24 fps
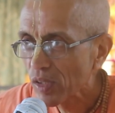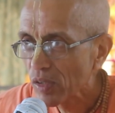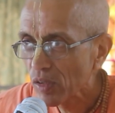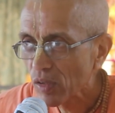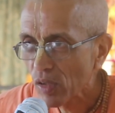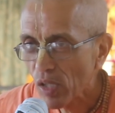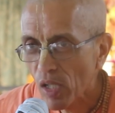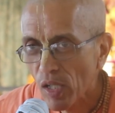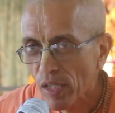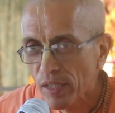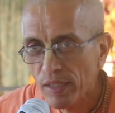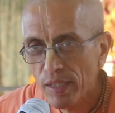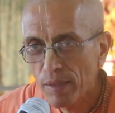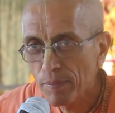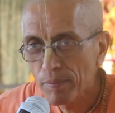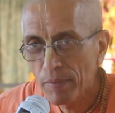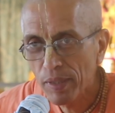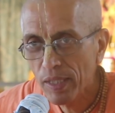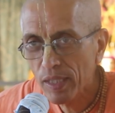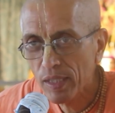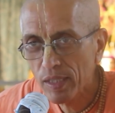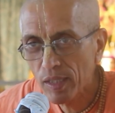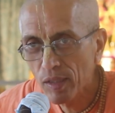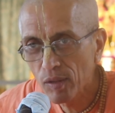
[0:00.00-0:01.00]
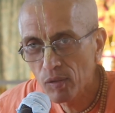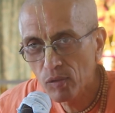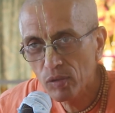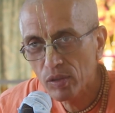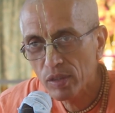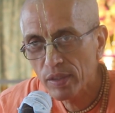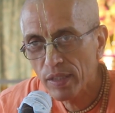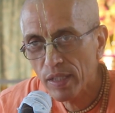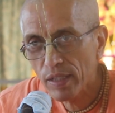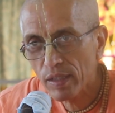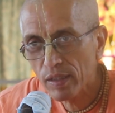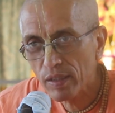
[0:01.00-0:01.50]
Can't they make
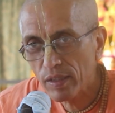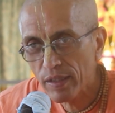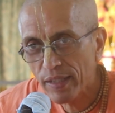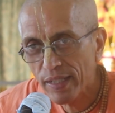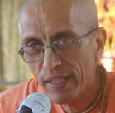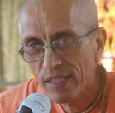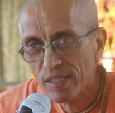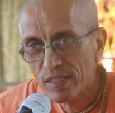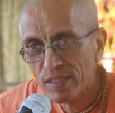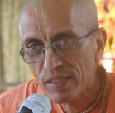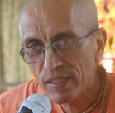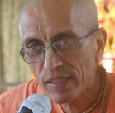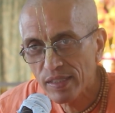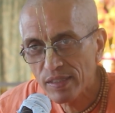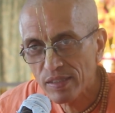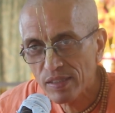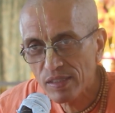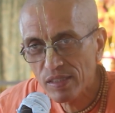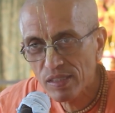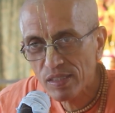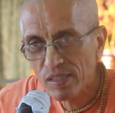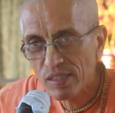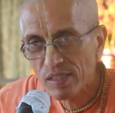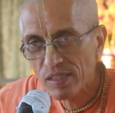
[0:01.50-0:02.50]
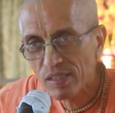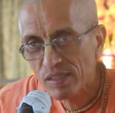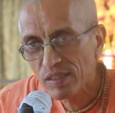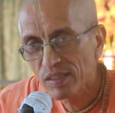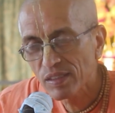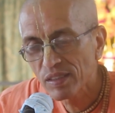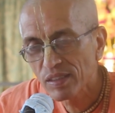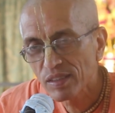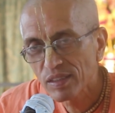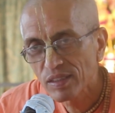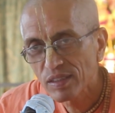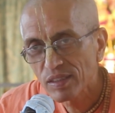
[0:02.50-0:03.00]
out? They're great sages,
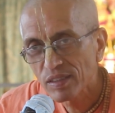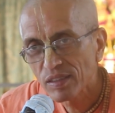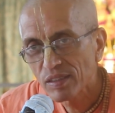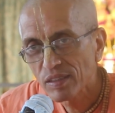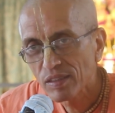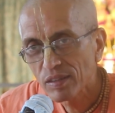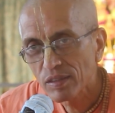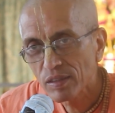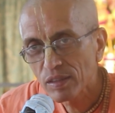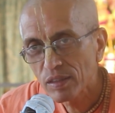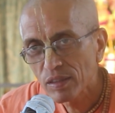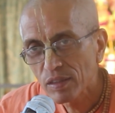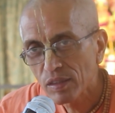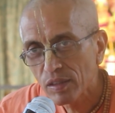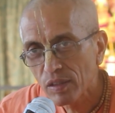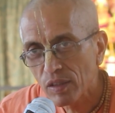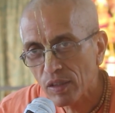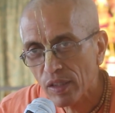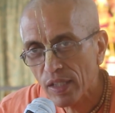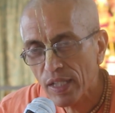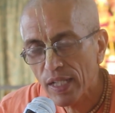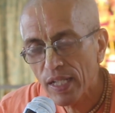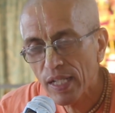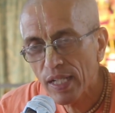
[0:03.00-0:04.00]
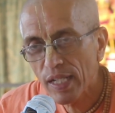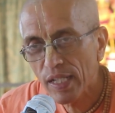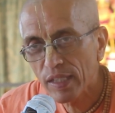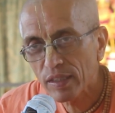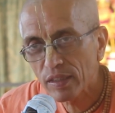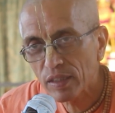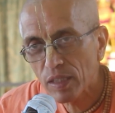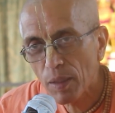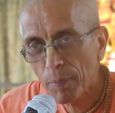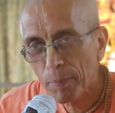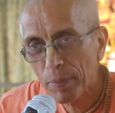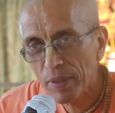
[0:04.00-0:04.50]

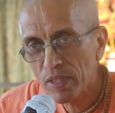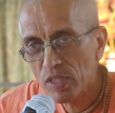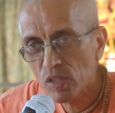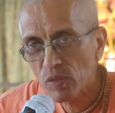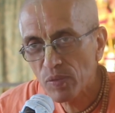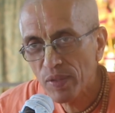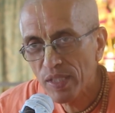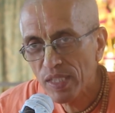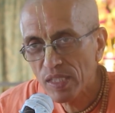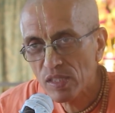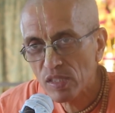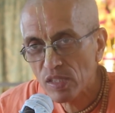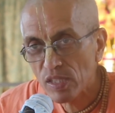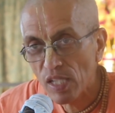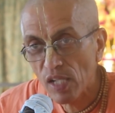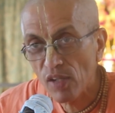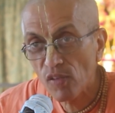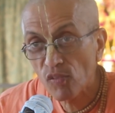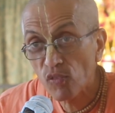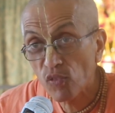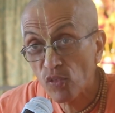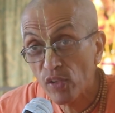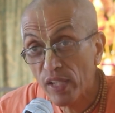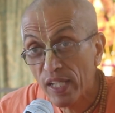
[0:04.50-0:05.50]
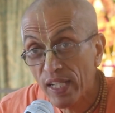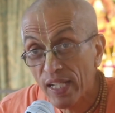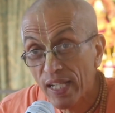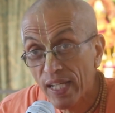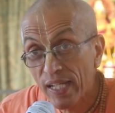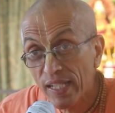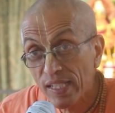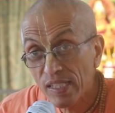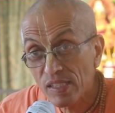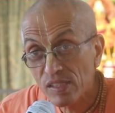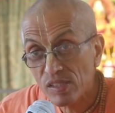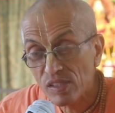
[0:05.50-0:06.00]
great tapasvis,
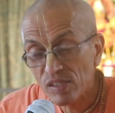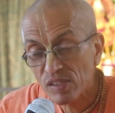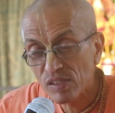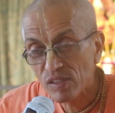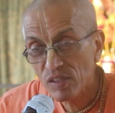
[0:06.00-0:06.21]
self-realized,